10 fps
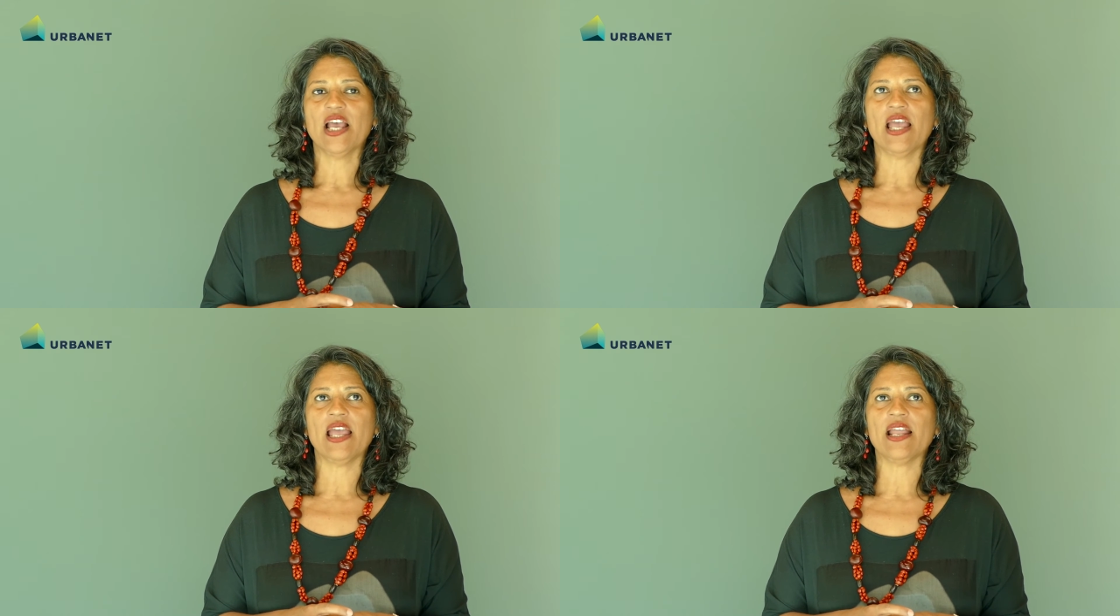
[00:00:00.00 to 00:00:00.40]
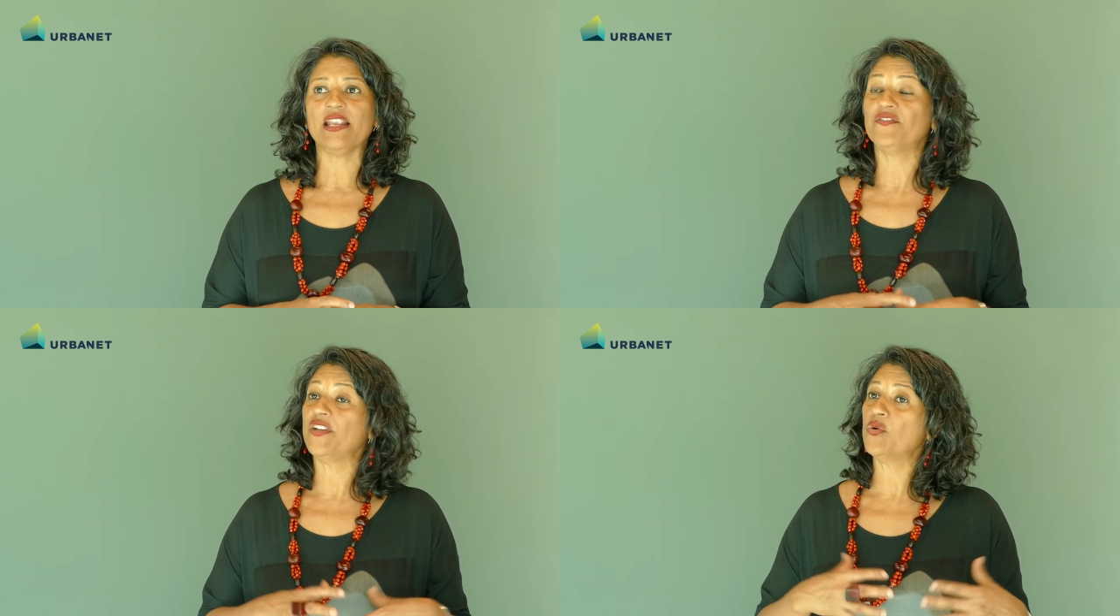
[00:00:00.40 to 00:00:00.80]
and
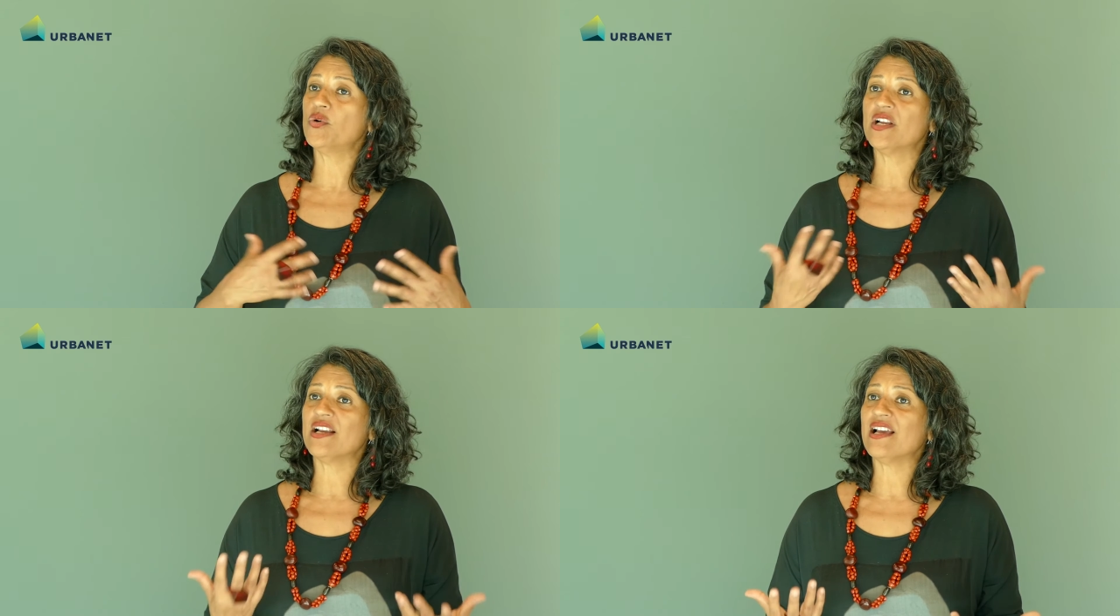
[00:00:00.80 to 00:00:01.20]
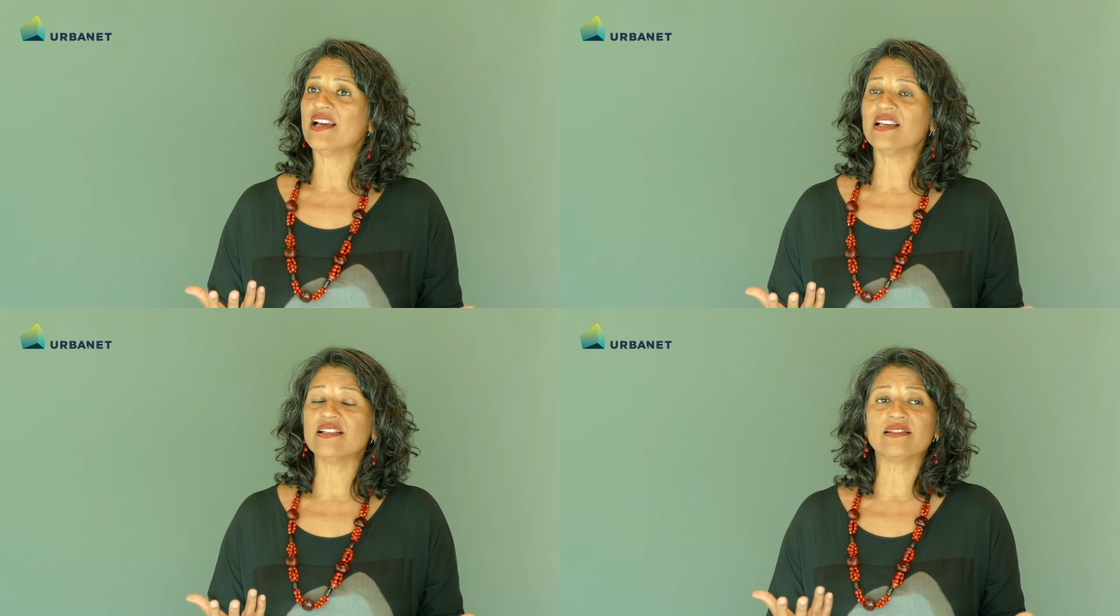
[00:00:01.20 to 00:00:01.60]
if they
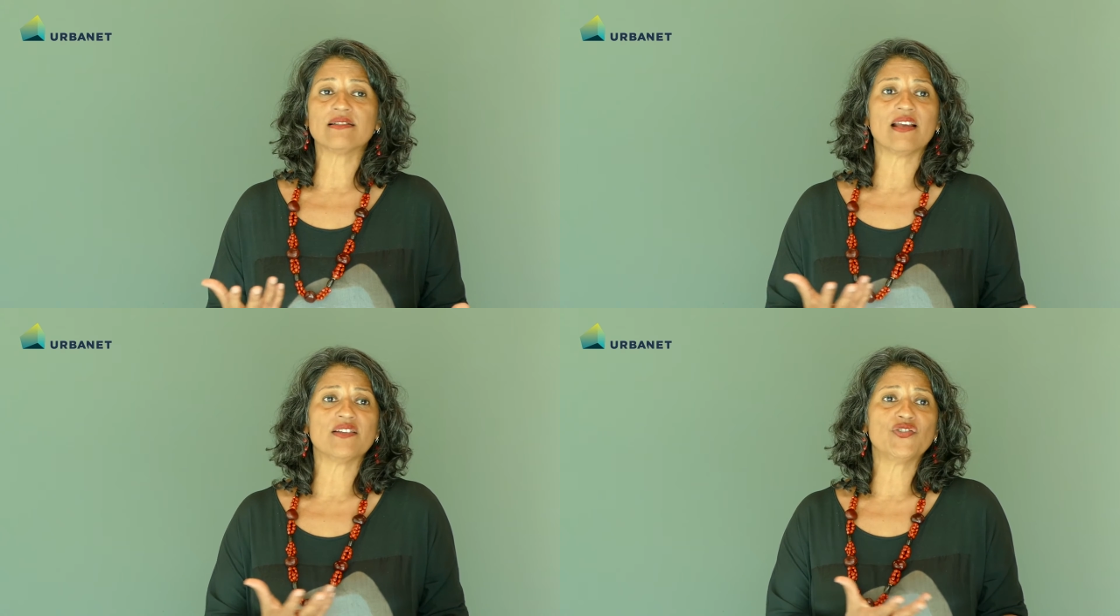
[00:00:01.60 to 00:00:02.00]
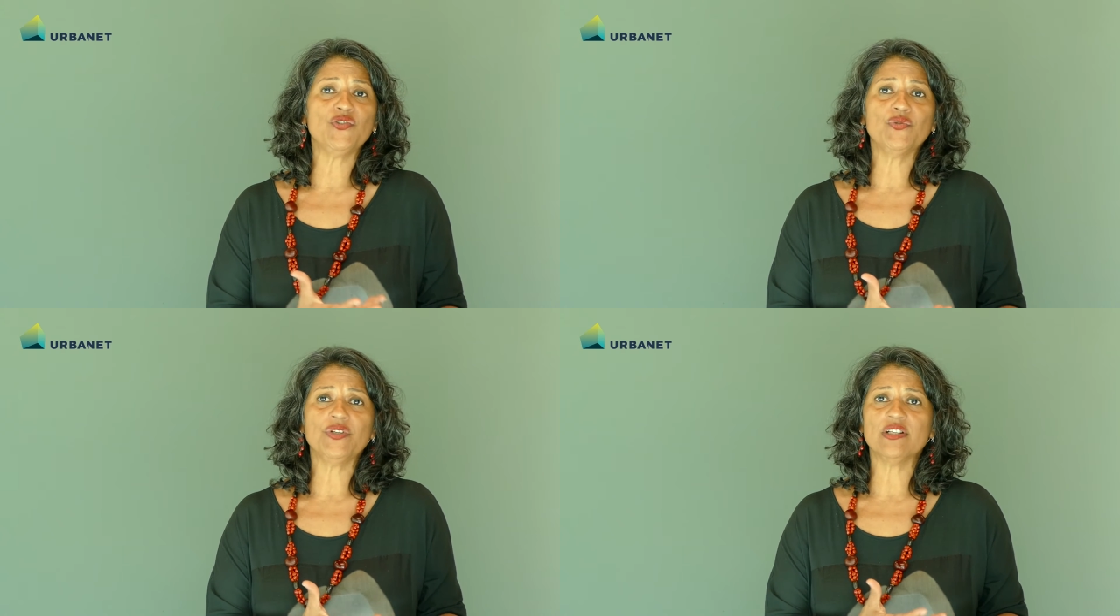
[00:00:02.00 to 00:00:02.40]
organized as
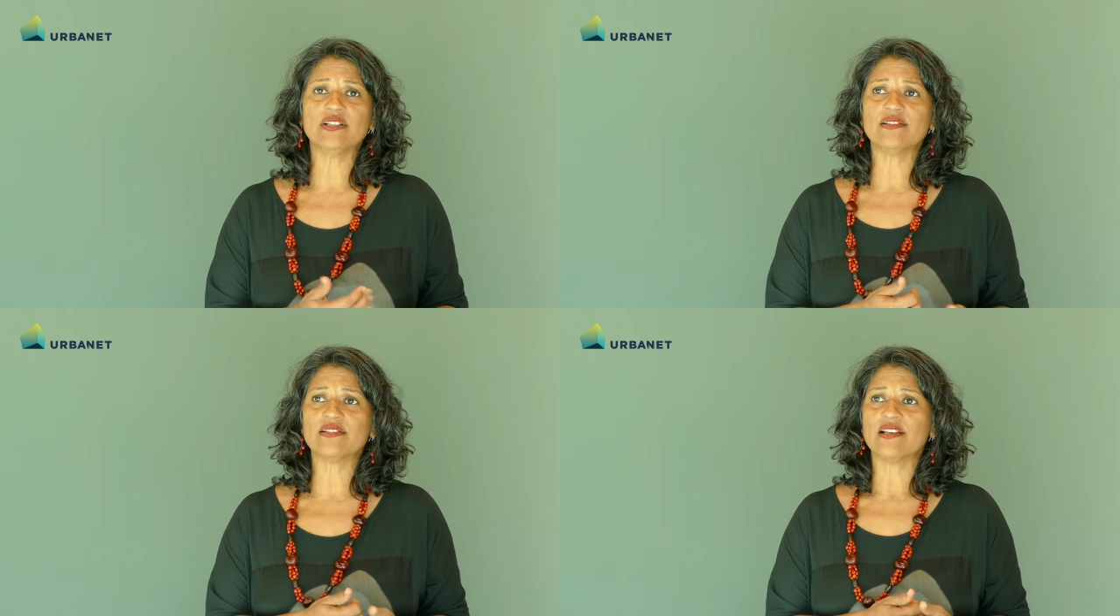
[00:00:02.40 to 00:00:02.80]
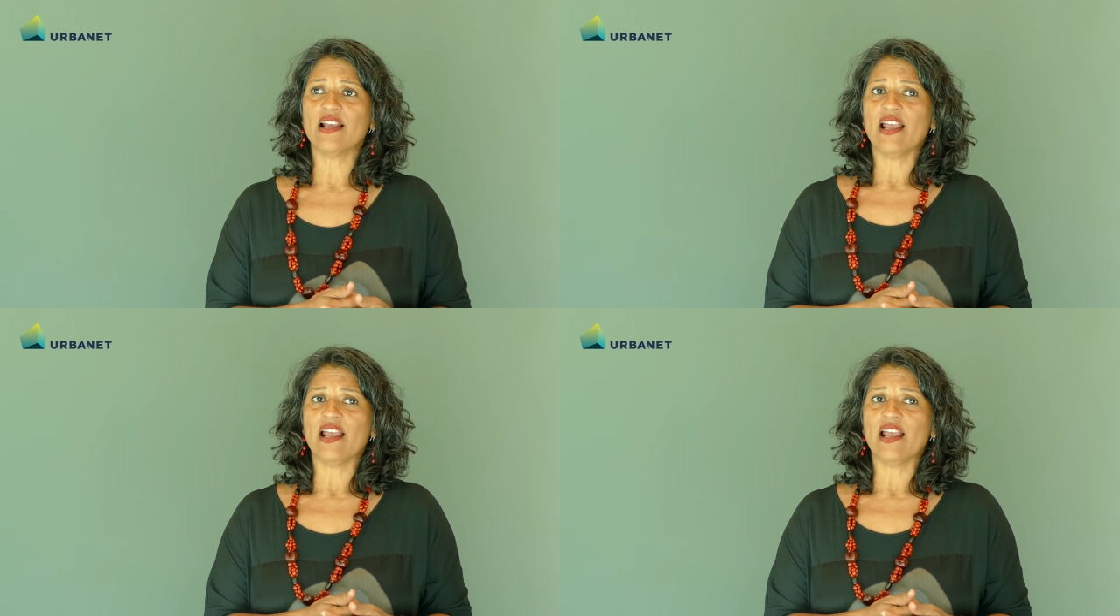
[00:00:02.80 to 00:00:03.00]
unions,